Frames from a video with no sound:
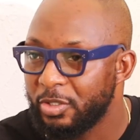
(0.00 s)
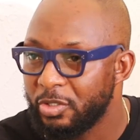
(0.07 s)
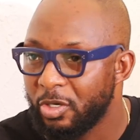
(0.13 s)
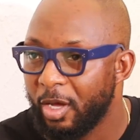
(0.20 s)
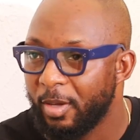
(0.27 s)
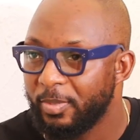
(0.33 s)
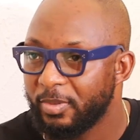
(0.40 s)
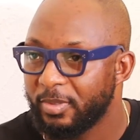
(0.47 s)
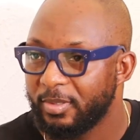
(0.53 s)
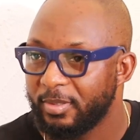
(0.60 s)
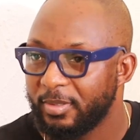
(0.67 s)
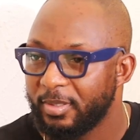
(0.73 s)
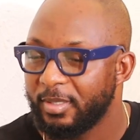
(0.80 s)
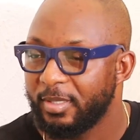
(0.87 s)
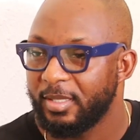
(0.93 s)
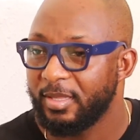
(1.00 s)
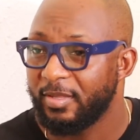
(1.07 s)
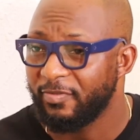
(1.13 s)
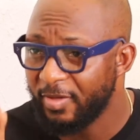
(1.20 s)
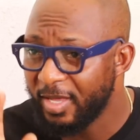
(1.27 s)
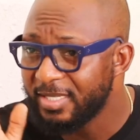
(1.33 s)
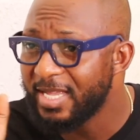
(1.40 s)
job. The
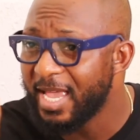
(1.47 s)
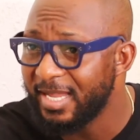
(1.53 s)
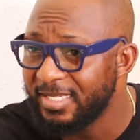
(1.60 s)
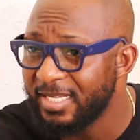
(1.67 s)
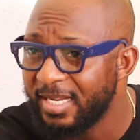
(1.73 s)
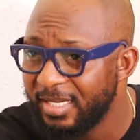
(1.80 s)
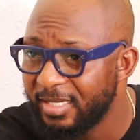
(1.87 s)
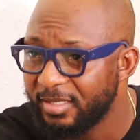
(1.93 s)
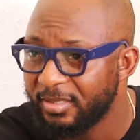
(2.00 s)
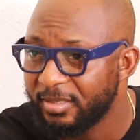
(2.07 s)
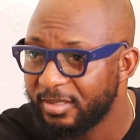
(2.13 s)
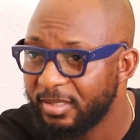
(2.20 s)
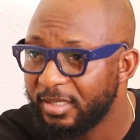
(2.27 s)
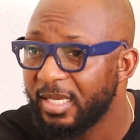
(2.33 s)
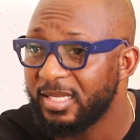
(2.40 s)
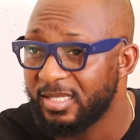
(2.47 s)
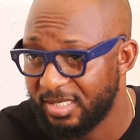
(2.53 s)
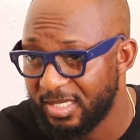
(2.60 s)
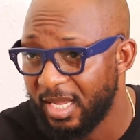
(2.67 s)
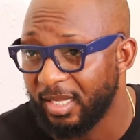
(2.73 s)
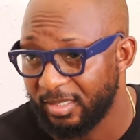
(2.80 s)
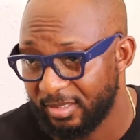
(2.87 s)
first day I did it
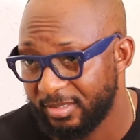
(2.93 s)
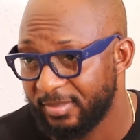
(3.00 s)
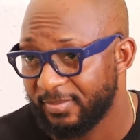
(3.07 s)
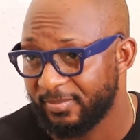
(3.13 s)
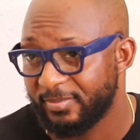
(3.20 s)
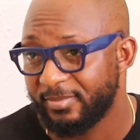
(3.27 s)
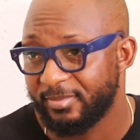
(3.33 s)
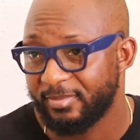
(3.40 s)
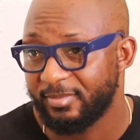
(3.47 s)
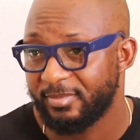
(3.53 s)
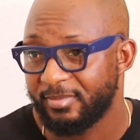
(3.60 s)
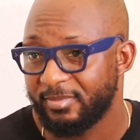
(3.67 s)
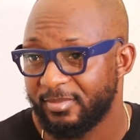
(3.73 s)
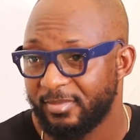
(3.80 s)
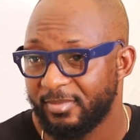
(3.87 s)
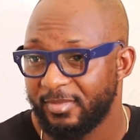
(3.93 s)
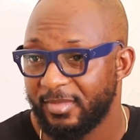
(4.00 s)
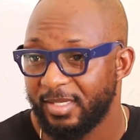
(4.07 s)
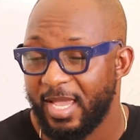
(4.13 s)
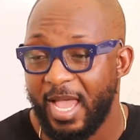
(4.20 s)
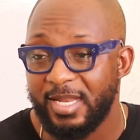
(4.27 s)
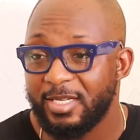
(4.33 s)
sucked.
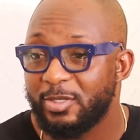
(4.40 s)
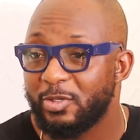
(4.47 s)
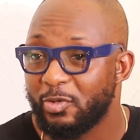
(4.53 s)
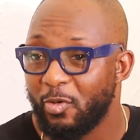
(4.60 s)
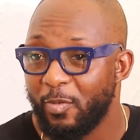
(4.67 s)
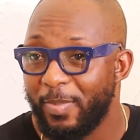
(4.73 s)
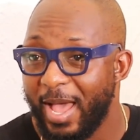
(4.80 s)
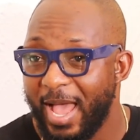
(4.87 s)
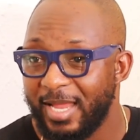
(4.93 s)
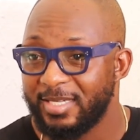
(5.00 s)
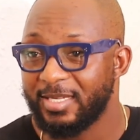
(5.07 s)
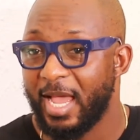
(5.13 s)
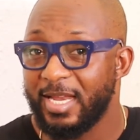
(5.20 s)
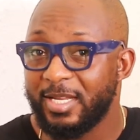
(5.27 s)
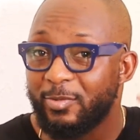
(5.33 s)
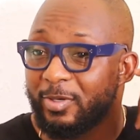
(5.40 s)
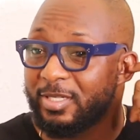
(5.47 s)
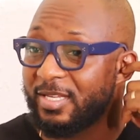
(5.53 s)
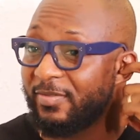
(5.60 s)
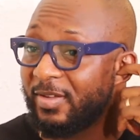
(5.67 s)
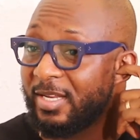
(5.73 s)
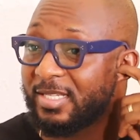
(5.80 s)
I did so bad, I didn't want
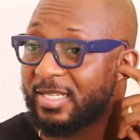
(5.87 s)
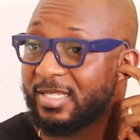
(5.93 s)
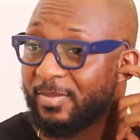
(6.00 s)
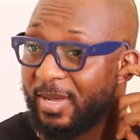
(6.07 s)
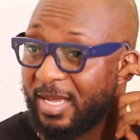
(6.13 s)
to even listen to